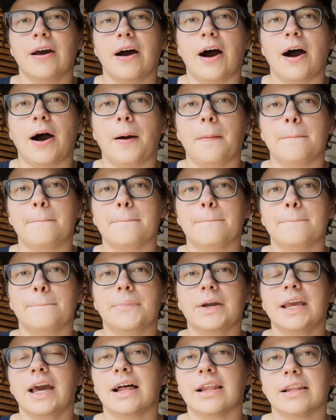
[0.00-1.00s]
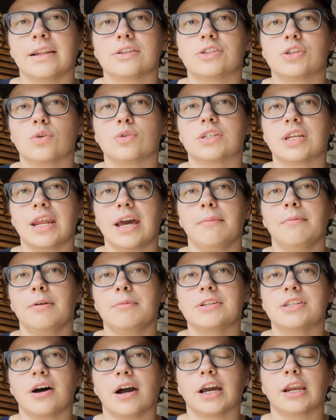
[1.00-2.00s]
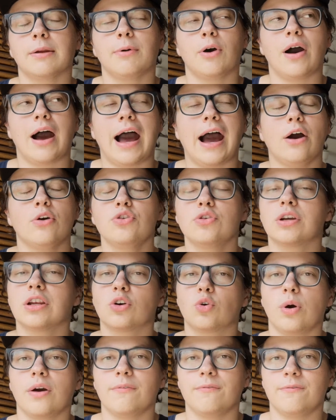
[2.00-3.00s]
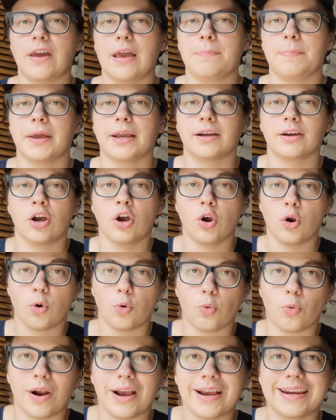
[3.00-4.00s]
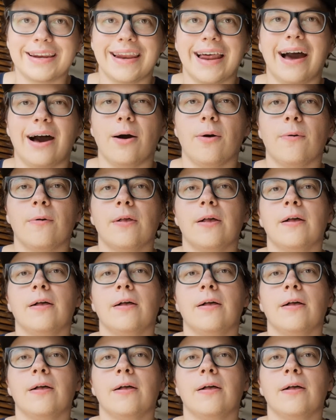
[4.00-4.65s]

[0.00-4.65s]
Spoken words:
But yeah, so today I'm going to be talking about how you can quit vaping right now.